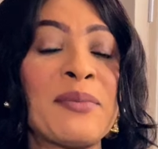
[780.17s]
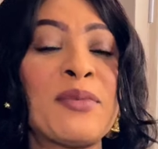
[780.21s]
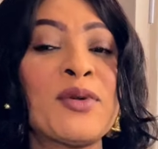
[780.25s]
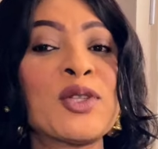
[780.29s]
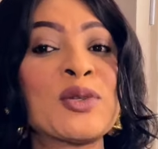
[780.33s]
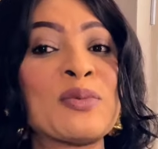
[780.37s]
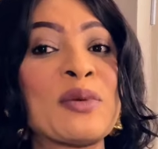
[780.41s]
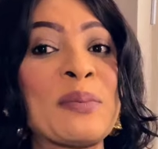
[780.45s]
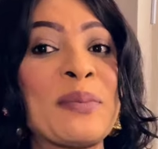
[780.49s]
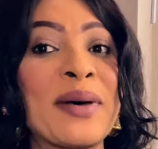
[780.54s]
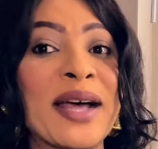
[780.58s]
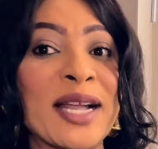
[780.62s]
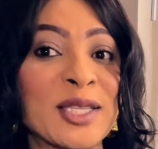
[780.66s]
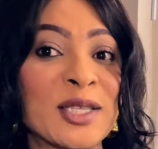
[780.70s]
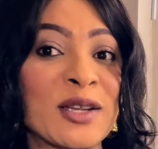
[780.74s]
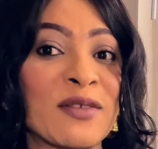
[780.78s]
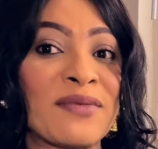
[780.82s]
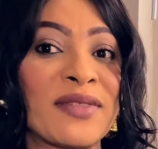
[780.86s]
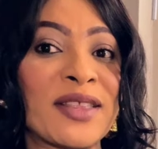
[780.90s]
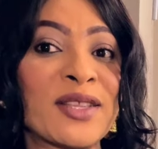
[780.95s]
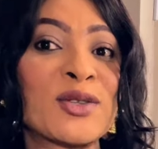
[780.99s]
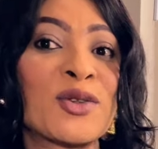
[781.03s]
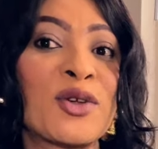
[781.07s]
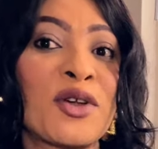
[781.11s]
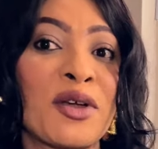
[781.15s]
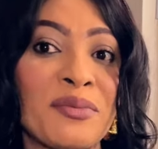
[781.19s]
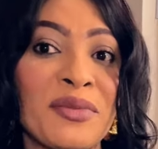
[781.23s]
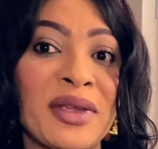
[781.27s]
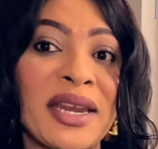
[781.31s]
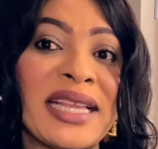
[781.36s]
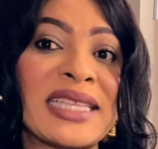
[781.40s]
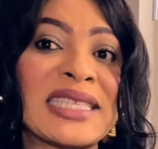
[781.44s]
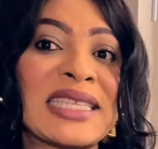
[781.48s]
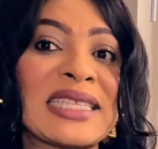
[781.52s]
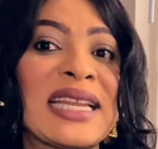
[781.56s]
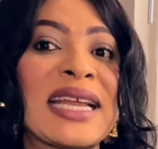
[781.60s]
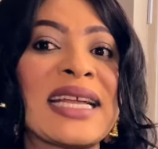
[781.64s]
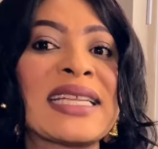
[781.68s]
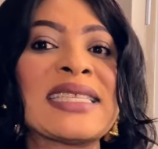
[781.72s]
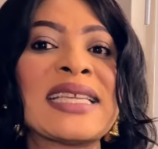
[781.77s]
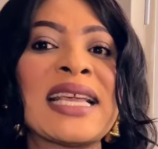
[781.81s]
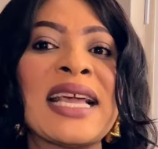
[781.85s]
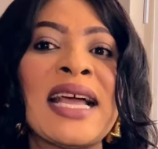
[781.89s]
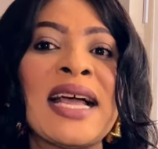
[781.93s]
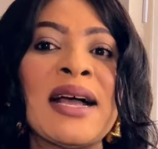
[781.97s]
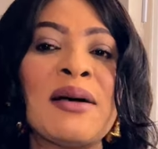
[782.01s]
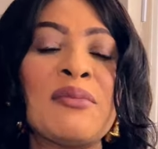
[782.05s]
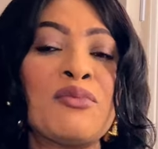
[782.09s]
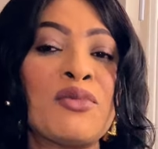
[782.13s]
able to be part of this community that
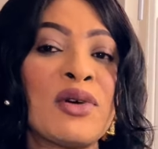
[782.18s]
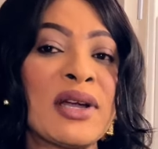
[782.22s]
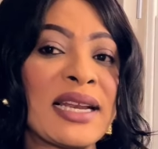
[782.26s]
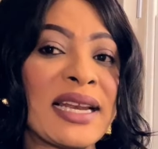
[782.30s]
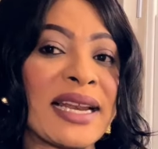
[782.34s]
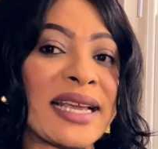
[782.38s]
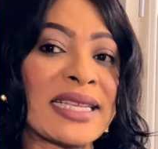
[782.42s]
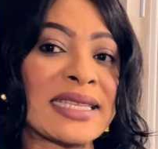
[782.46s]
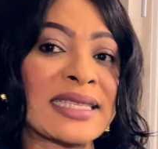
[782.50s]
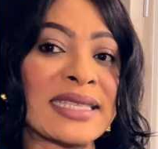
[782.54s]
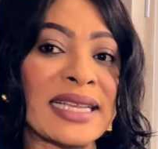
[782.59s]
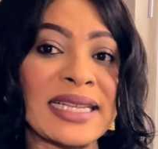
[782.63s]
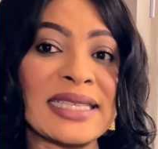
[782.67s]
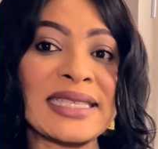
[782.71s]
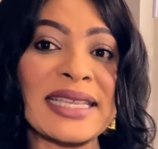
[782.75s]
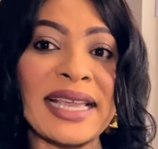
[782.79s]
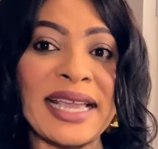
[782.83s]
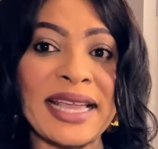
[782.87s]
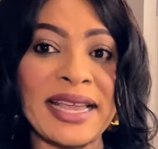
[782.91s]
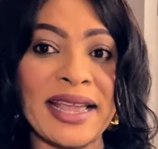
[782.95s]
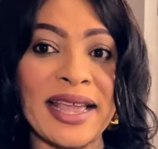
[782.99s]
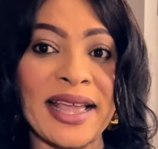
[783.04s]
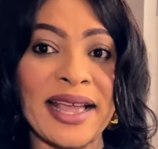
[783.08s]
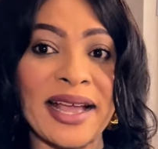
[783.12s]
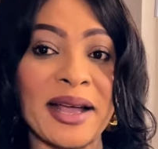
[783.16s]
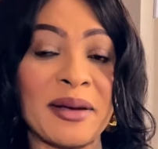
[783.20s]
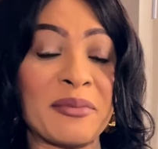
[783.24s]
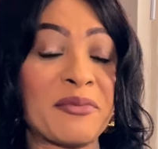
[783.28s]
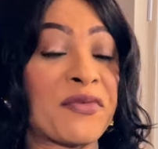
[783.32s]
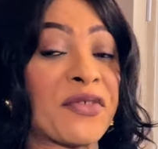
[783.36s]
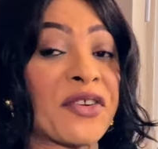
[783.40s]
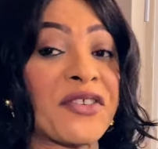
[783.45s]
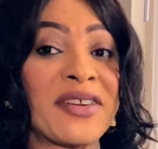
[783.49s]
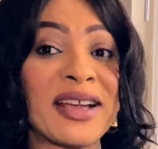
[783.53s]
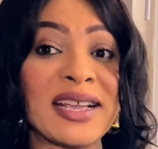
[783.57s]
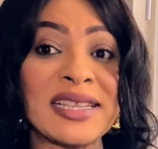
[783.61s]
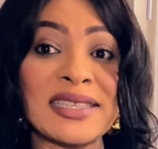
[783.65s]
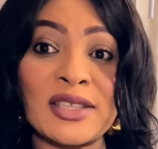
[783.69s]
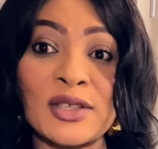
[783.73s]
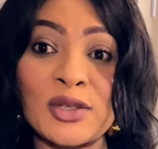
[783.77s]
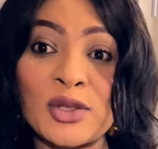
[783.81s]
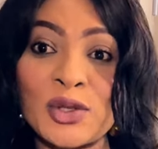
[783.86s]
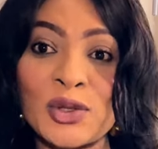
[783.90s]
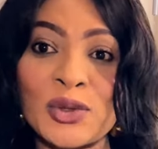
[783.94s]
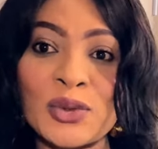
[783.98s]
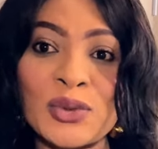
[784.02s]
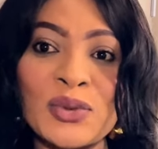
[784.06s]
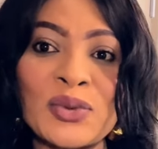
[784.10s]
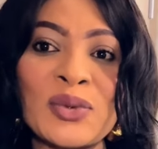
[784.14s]
Mugler sent fragrances
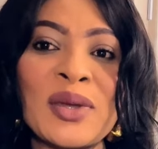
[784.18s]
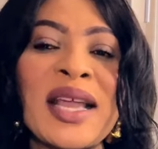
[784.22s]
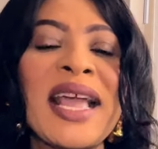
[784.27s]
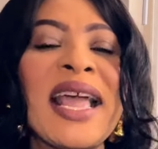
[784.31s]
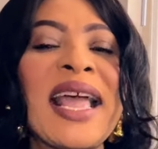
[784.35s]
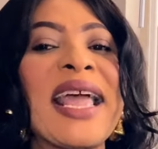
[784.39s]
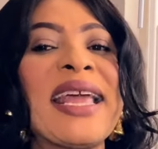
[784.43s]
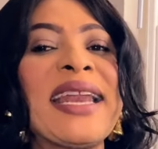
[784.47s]
to.